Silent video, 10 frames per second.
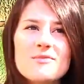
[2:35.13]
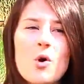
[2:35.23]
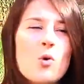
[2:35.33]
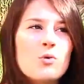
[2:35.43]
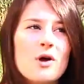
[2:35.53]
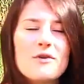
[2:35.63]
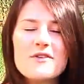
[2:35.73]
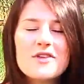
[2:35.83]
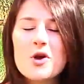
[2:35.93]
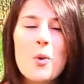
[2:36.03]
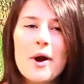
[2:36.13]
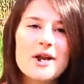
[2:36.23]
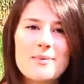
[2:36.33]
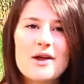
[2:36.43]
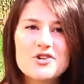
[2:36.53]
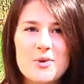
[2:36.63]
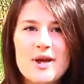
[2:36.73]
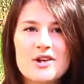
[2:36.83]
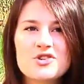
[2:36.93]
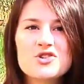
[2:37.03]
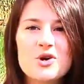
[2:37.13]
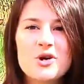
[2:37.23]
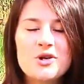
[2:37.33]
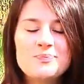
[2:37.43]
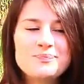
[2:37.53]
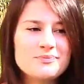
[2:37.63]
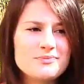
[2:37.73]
Everything you're worried about doing, so,